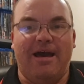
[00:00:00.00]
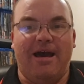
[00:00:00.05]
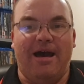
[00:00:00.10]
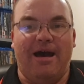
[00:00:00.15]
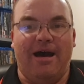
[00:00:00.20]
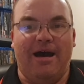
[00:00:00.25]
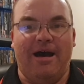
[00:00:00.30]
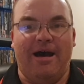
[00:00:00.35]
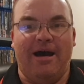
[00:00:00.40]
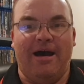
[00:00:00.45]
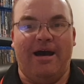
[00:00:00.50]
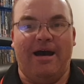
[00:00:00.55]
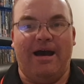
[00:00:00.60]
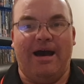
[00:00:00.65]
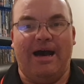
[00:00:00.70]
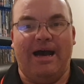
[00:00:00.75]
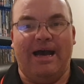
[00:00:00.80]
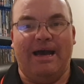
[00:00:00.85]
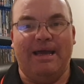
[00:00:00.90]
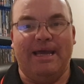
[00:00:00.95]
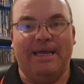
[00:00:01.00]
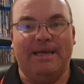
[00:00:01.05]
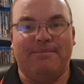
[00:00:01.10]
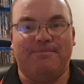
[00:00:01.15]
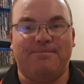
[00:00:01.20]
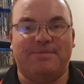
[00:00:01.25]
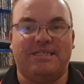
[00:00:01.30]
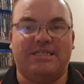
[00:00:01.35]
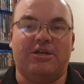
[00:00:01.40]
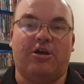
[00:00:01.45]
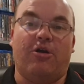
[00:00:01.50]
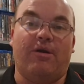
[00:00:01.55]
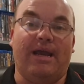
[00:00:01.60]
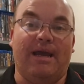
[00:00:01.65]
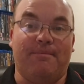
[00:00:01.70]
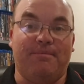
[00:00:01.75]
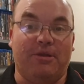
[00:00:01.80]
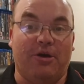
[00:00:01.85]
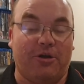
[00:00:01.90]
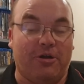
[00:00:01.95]
Uh, I am sorry
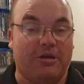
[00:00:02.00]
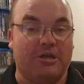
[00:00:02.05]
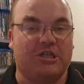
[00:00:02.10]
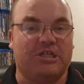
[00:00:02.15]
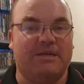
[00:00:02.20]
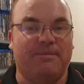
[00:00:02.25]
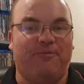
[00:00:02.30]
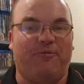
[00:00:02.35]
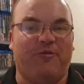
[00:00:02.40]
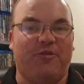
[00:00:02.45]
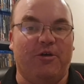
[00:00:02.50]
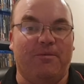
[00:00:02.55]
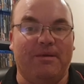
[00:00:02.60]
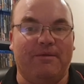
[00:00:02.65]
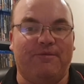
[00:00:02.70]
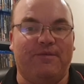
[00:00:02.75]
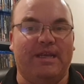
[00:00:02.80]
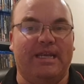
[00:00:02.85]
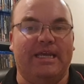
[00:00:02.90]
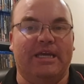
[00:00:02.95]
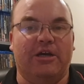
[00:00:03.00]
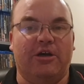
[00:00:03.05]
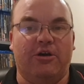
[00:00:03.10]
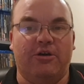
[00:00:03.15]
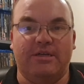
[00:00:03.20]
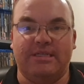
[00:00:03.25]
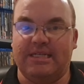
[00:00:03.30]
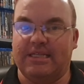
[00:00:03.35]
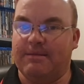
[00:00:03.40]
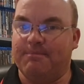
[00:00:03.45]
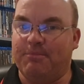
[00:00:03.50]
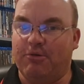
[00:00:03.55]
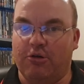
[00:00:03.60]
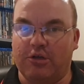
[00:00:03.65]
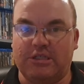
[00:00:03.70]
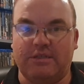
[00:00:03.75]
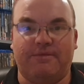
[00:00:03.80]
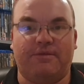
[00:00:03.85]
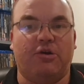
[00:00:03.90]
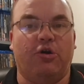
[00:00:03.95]
I'm not on a ship filming videos, in the
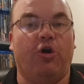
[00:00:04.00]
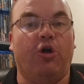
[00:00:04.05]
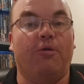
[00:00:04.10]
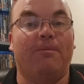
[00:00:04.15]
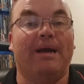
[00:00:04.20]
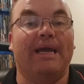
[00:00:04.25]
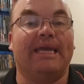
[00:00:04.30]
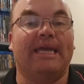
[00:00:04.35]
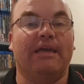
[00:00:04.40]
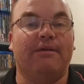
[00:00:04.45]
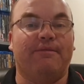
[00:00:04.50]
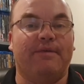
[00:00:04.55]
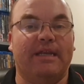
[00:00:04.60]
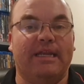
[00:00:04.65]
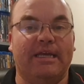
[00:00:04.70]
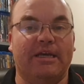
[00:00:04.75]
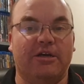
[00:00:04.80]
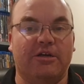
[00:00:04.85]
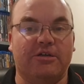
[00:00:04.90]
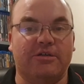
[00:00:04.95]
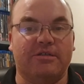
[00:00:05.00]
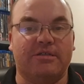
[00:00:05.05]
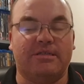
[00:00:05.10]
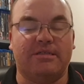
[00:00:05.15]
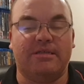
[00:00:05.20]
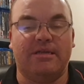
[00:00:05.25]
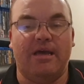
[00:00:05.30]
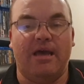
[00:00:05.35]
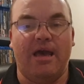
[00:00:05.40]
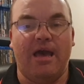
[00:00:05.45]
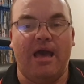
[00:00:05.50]
ports of call making videos.